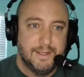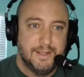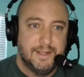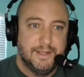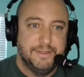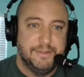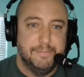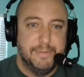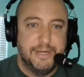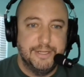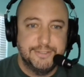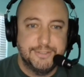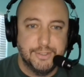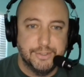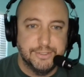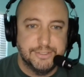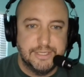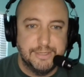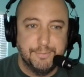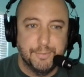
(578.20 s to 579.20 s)
The
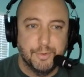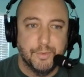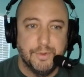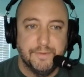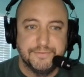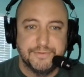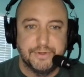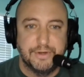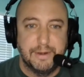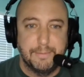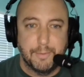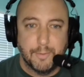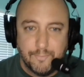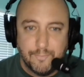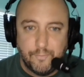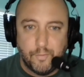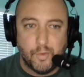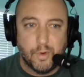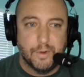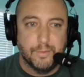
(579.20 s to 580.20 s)
Minnesota Timberwolves are number
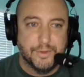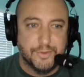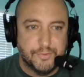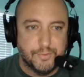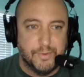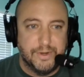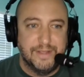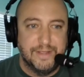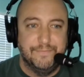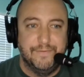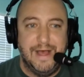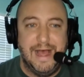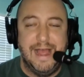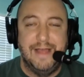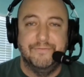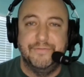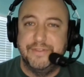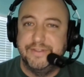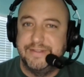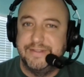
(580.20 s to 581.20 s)
4 with
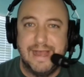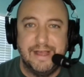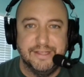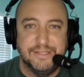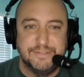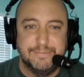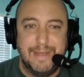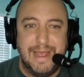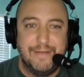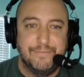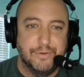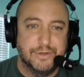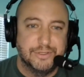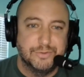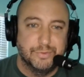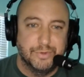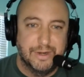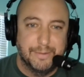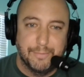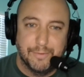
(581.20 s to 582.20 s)
25. The Dallas Mavericks
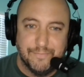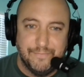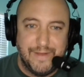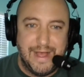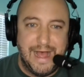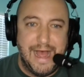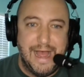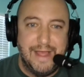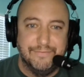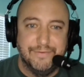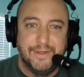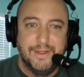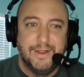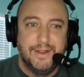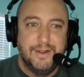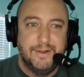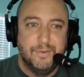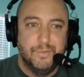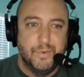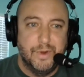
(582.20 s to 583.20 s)
were number 5
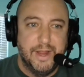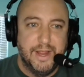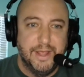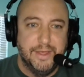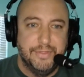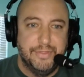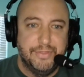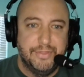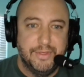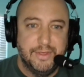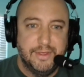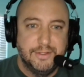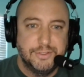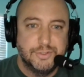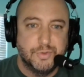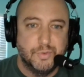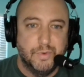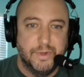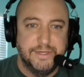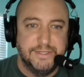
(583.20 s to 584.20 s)
with
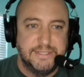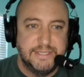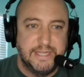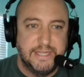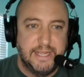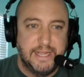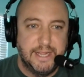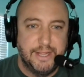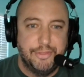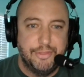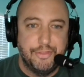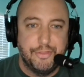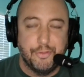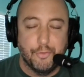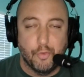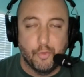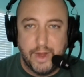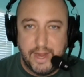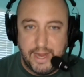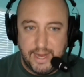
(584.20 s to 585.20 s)

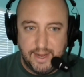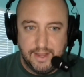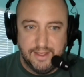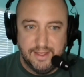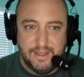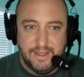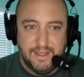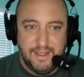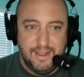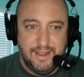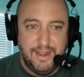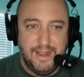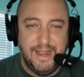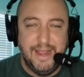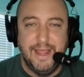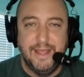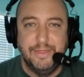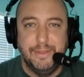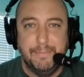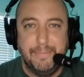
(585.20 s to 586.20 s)
23.
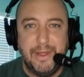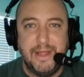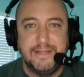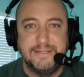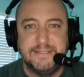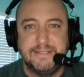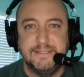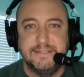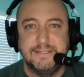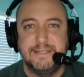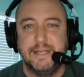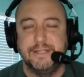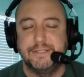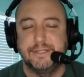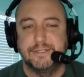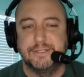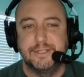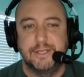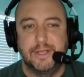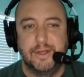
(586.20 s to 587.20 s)
And the Boston
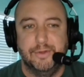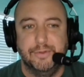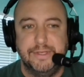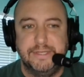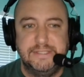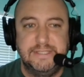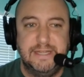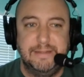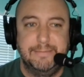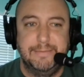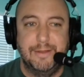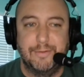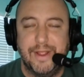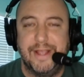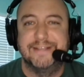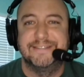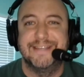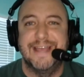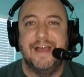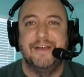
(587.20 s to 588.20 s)
Celtics are the only team that
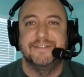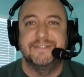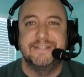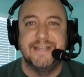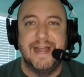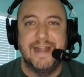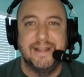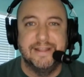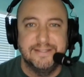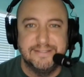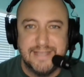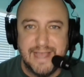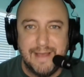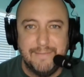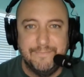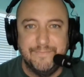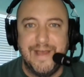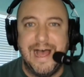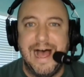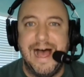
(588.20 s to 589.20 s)
ranks outside of the
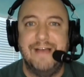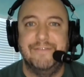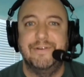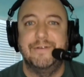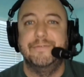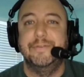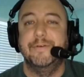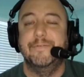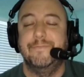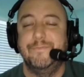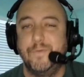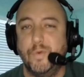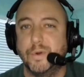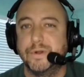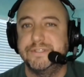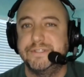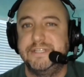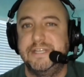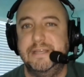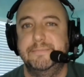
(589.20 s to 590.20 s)
top 5 of the 4
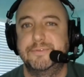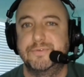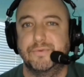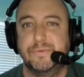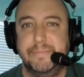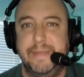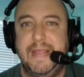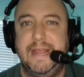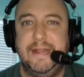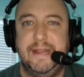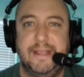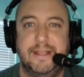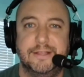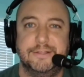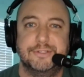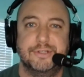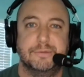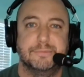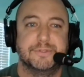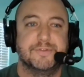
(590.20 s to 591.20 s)
teams remaining in
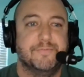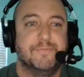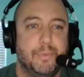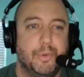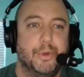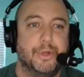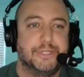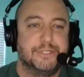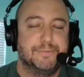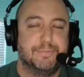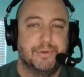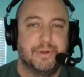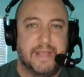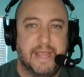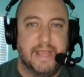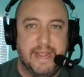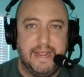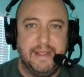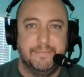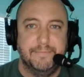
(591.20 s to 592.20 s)
terms of points per
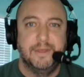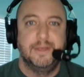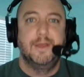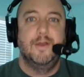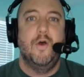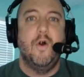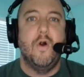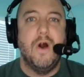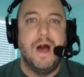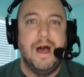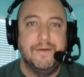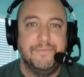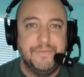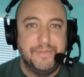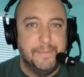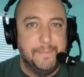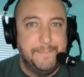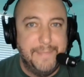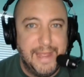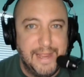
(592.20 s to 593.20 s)
game off
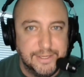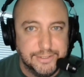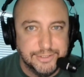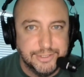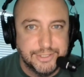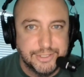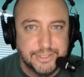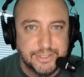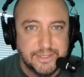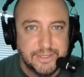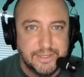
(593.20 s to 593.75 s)
the bench.